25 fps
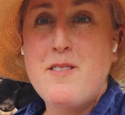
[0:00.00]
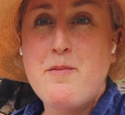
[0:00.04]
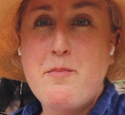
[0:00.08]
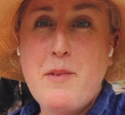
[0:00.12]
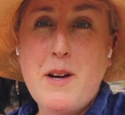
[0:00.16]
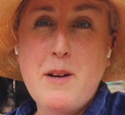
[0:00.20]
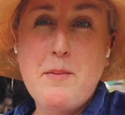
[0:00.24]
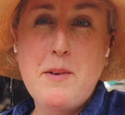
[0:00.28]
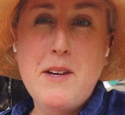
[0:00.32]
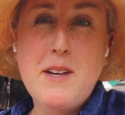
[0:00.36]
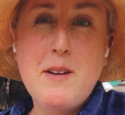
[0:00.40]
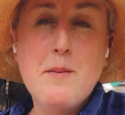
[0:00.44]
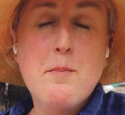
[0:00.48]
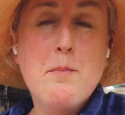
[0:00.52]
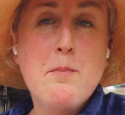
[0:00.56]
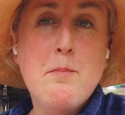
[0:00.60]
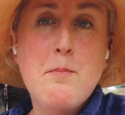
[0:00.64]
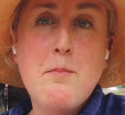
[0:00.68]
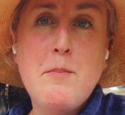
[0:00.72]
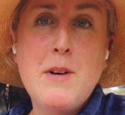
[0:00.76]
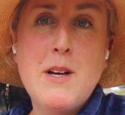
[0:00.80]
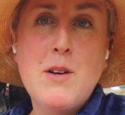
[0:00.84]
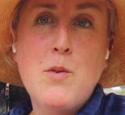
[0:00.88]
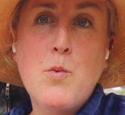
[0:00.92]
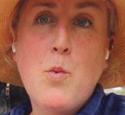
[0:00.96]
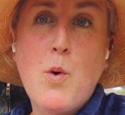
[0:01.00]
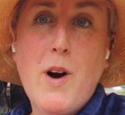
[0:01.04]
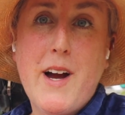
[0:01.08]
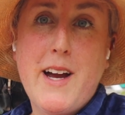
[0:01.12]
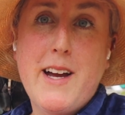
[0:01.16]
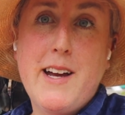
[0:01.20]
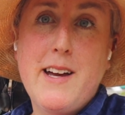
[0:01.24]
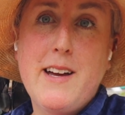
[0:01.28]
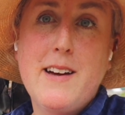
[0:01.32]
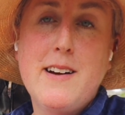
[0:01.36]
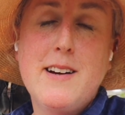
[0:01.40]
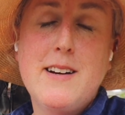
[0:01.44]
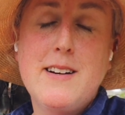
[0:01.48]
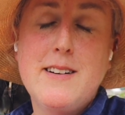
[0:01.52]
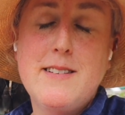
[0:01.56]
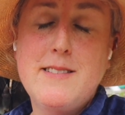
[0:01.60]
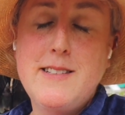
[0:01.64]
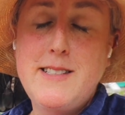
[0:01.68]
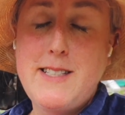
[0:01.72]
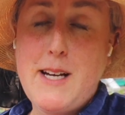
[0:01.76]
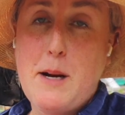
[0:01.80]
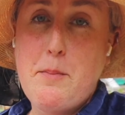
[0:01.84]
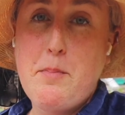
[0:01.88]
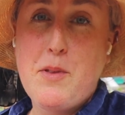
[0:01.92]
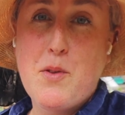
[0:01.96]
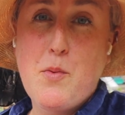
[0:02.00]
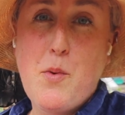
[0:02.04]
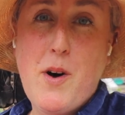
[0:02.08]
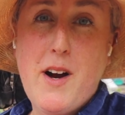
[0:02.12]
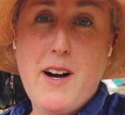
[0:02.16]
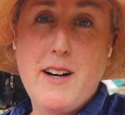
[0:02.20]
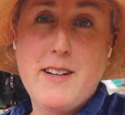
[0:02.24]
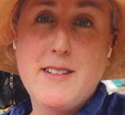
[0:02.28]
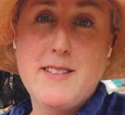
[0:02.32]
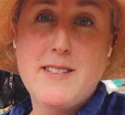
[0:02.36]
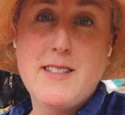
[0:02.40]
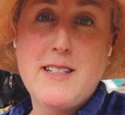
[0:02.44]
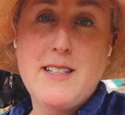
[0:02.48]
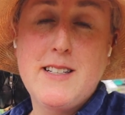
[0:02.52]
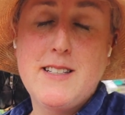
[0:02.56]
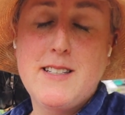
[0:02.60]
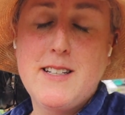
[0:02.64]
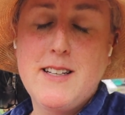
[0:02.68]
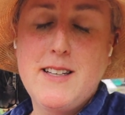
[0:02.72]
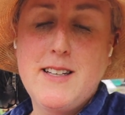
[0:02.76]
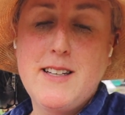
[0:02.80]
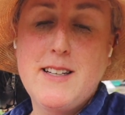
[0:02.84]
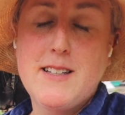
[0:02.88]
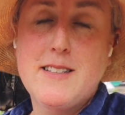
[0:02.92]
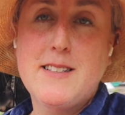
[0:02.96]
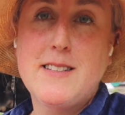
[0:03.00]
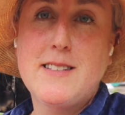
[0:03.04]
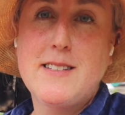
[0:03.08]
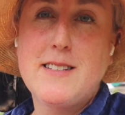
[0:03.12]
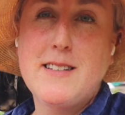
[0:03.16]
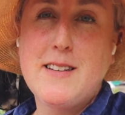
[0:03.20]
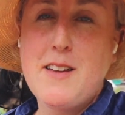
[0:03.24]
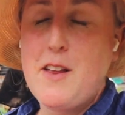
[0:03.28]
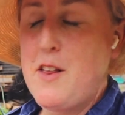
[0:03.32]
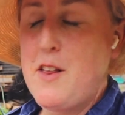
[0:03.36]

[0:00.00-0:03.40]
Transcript: of maybe midway depth-wise into this